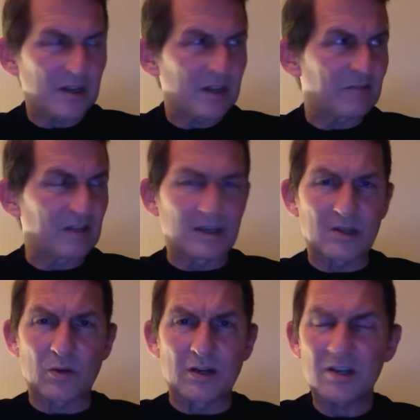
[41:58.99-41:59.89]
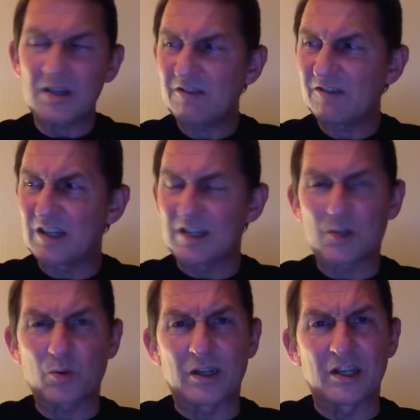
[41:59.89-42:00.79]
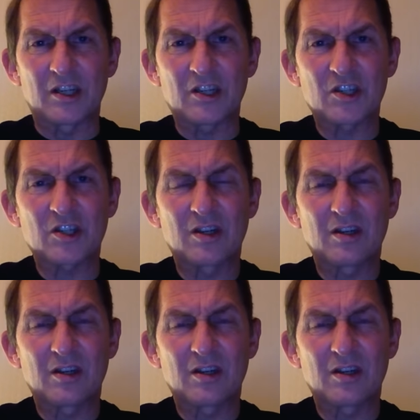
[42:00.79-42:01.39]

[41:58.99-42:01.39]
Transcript: Are they really twins? Are they really Swedish?